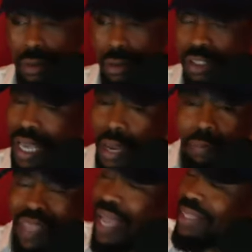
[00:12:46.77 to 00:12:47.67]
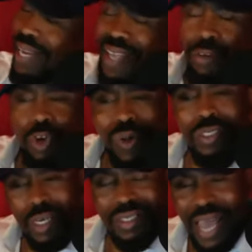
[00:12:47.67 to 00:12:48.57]
Same thing that they're doing
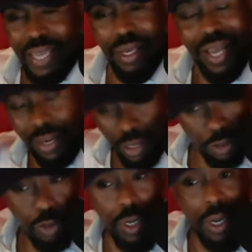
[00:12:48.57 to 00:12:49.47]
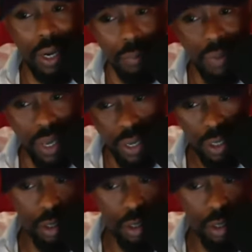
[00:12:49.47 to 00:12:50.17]
today. I need you to hear me.